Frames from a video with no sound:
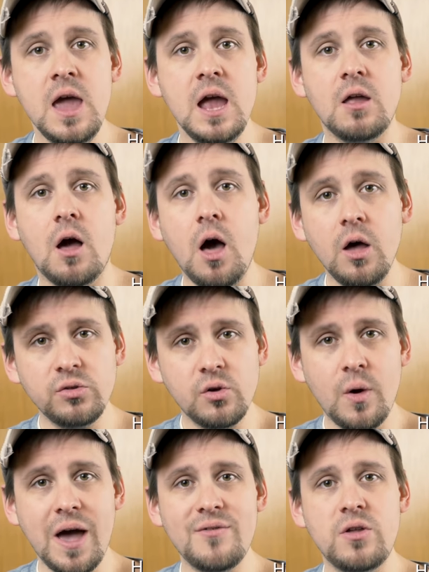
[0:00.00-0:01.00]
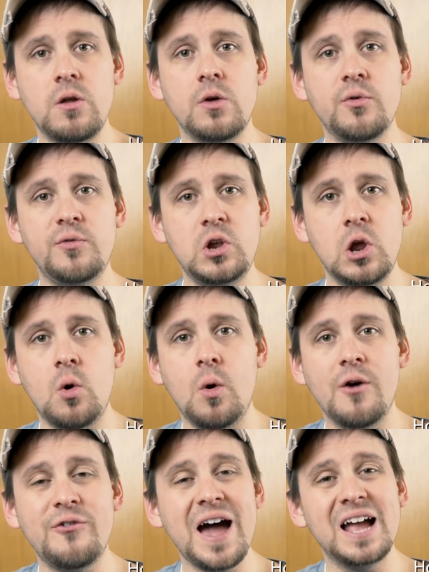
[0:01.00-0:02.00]
and I also have another video
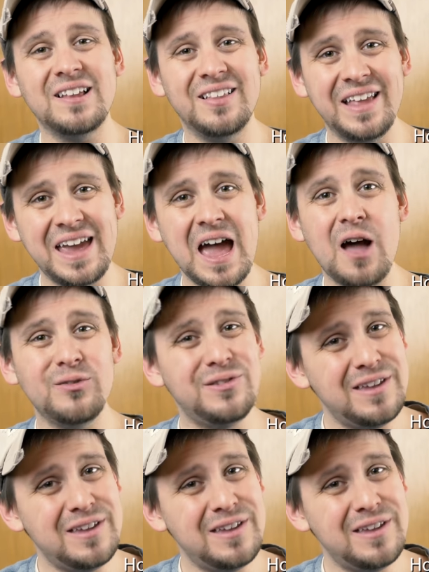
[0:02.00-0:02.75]
of how to lay out